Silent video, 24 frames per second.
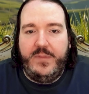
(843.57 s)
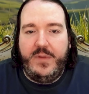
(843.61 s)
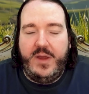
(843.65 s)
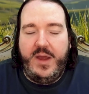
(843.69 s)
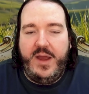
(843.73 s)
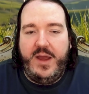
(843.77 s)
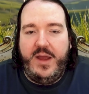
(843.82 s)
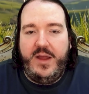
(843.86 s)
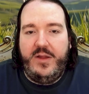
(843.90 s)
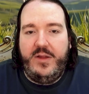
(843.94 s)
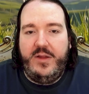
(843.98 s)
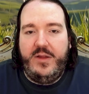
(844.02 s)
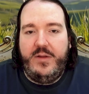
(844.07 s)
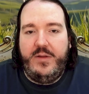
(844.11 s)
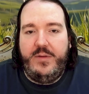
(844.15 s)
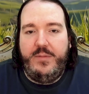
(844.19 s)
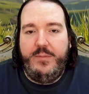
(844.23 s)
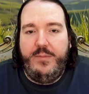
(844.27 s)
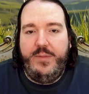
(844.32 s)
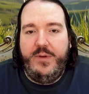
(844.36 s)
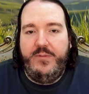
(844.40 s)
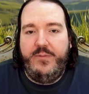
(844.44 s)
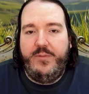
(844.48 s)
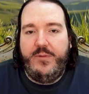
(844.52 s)
And
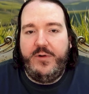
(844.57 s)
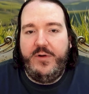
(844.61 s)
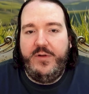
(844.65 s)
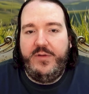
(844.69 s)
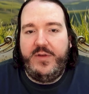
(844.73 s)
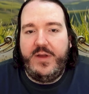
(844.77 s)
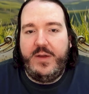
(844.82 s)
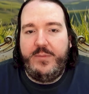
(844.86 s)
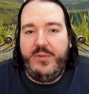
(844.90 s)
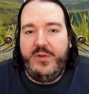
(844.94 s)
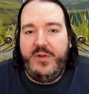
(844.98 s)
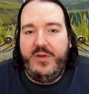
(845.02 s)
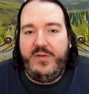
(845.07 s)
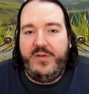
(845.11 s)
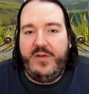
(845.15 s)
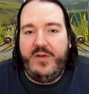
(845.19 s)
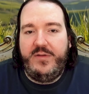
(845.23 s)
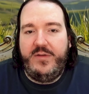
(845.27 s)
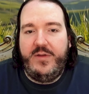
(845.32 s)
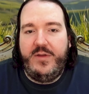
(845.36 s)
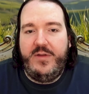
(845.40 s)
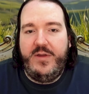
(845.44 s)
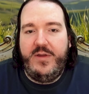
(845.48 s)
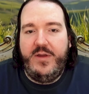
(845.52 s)
before somebody
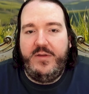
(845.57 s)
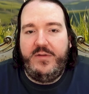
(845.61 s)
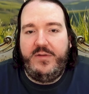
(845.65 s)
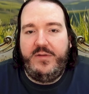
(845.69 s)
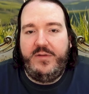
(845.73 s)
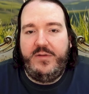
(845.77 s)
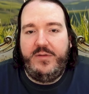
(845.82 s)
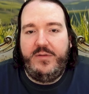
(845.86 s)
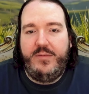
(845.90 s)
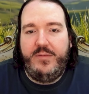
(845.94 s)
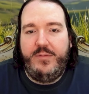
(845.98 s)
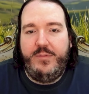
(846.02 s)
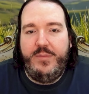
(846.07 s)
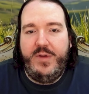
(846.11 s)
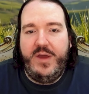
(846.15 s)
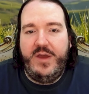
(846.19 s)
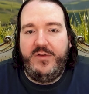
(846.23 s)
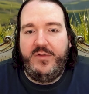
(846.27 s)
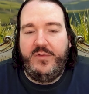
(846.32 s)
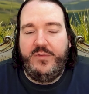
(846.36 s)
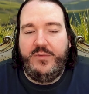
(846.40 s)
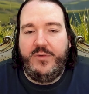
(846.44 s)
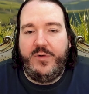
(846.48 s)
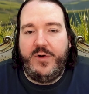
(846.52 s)
says that this
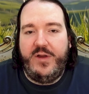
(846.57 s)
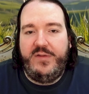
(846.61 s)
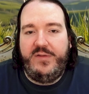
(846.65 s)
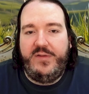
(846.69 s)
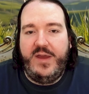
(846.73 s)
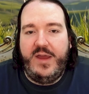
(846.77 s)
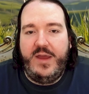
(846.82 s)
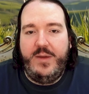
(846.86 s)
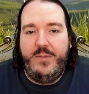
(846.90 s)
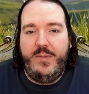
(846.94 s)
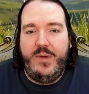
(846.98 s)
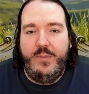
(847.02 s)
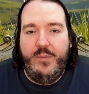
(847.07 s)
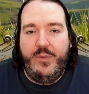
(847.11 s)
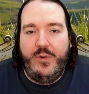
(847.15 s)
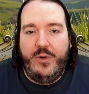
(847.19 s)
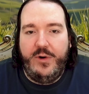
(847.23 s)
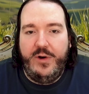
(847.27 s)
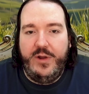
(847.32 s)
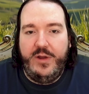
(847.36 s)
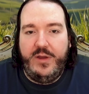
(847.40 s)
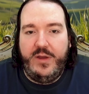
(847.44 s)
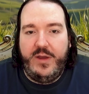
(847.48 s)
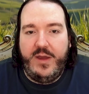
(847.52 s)
makes for a samey,
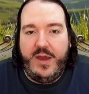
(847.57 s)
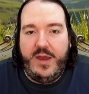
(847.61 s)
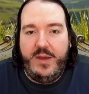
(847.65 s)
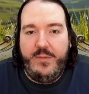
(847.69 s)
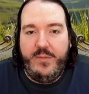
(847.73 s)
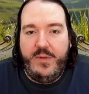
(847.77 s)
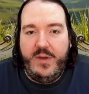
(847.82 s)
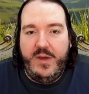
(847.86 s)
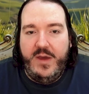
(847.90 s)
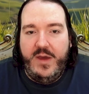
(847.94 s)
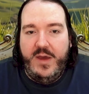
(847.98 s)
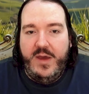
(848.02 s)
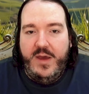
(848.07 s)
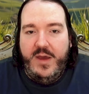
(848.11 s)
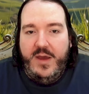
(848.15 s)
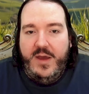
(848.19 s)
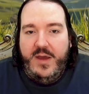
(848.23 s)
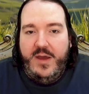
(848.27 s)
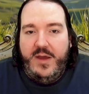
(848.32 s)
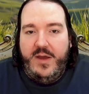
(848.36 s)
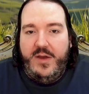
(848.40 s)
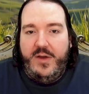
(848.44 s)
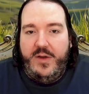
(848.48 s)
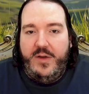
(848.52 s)
boring game,
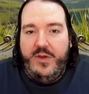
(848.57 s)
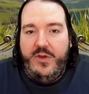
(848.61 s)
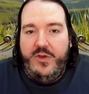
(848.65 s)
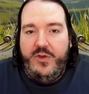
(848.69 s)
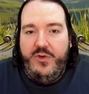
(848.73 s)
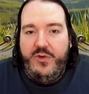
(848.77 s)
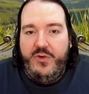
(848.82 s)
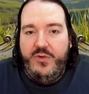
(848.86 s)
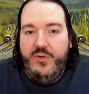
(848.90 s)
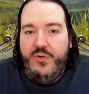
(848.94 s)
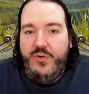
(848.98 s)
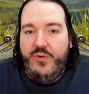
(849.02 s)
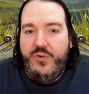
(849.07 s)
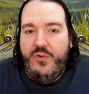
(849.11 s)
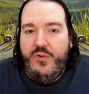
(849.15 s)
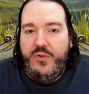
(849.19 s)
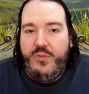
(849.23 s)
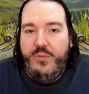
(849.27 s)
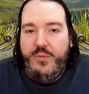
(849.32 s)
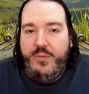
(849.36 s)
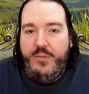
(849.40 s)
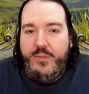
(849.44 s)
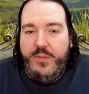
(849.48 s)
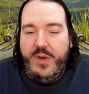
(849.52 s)

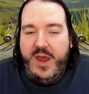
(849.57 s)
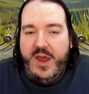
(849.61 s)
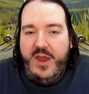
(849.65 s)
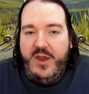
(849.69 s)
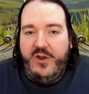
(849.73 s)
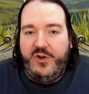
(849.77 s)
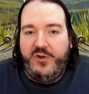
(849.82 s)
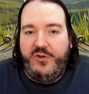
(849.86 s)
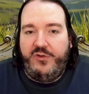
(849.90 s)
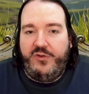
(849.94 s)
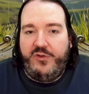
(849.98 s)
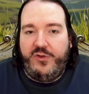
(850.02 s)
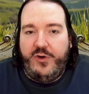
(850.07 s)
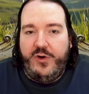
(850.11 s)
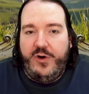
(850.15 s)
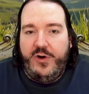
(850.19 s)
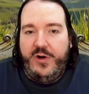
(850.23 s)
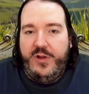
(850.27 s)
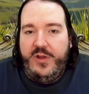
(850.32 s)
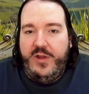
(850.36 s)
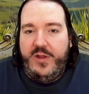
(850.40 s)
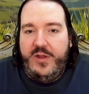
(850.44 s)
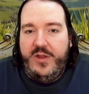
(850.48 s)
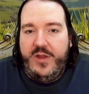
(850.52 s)
you make
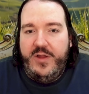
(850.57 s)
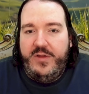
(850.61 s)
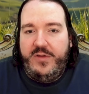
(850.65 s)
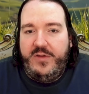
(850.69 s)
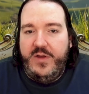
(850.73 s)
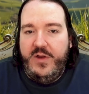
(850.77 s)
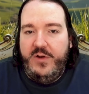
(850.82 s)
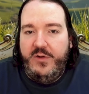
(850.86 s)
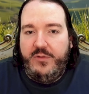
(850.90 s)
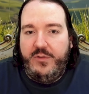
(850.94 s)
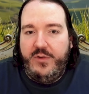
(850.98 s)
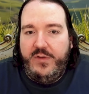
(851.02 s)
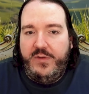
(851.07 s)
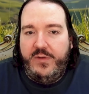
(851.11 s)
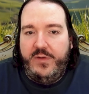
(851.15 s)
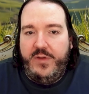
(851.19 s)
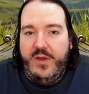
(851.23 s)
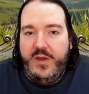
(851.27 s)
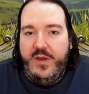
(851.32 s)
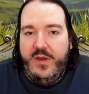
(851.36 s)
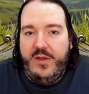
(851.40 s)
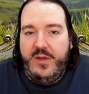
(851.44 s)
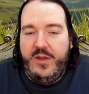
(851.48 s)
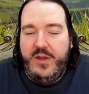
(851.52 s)
sure that it's
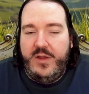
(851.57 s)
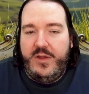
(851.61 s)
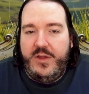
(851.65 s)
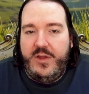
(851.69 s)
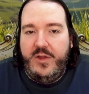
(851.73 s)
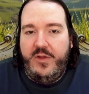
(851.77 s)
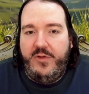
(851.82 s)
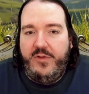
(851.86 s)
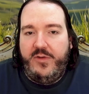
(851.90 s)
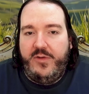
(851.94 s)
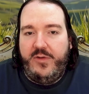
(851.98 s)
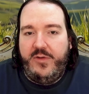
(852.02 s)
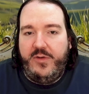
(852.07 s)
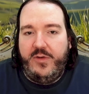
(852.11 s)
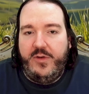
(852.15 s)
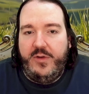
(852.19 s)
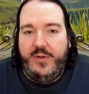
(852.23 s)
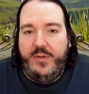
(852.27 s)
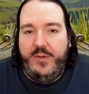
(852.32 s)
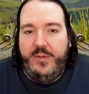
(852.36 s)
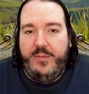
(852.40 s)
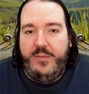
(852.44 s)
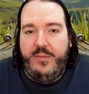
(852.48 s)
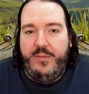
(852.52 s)
interesting, that it's
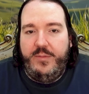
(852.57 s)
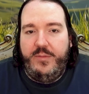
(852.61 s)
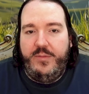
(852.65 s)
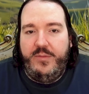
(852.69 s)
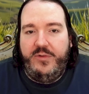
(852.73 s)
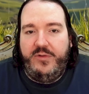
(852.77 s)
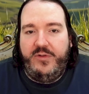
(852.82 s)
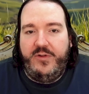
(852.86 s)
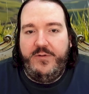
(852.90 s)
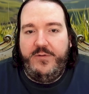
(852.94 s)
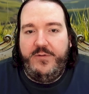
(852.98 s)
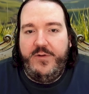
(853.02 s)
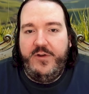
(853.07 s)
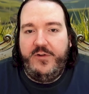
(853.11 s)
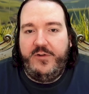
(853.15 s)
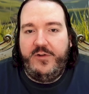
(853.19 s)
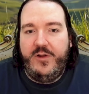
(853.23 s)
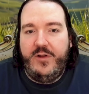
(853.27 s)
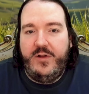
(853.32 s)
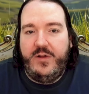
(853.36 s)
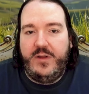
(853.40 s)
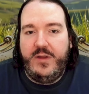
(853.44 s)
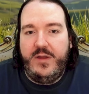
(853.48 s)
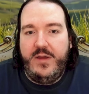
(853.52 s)

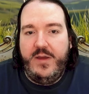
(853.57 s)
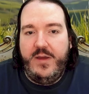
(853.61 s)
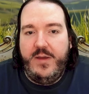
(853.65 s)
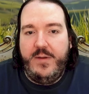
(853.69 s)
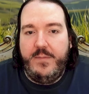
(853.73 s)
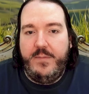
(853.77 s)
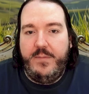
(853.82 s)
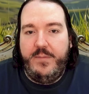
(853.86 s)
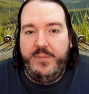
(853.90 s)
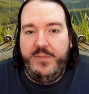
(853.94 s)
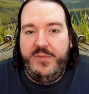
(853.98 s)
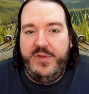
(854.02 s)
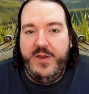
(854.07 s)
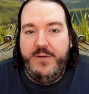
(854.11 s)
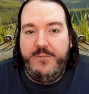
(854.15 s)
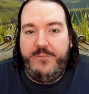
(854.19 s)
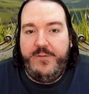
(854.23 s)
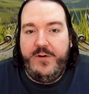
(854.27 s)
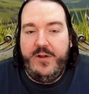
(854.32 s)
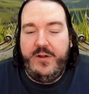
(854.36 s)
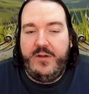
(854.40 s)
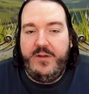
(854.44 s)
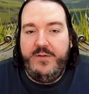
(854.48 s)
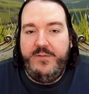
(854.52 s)
sufficiently
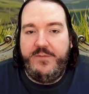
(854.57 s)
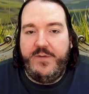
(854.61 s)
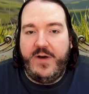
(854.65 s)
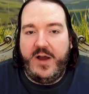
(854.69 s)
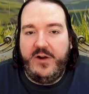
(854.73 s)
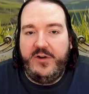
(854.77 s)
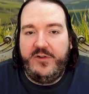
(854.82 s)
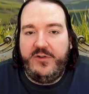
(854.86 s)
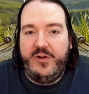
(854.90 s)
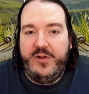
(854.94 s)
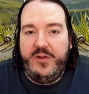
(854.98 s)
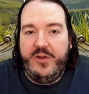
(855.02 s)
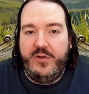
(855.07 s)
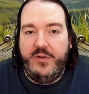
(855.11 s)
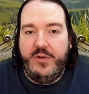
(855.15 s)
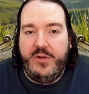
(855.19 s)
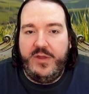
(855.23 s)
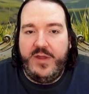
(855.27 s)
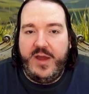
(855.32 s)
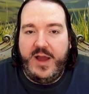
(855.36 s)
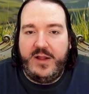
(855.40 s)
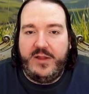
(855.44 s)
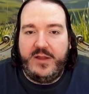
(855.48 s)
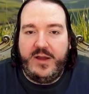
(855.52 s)
differently functioning
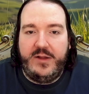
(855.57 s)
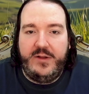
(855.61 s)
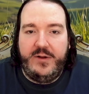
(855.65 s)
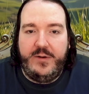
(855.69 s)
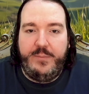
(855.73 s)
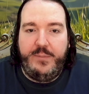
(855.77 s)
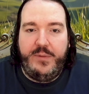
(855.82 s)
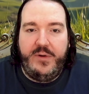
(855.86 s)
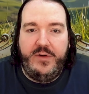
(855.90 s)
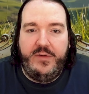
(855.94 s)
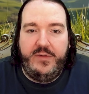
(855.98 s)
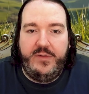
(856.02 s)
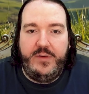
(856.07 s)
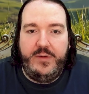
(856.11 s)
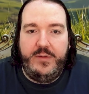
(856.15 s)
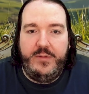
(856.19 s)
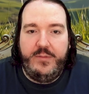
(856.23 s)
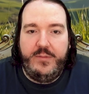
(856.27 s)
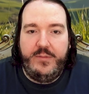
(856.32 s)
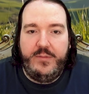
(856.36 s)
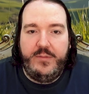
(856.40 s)
on that other person.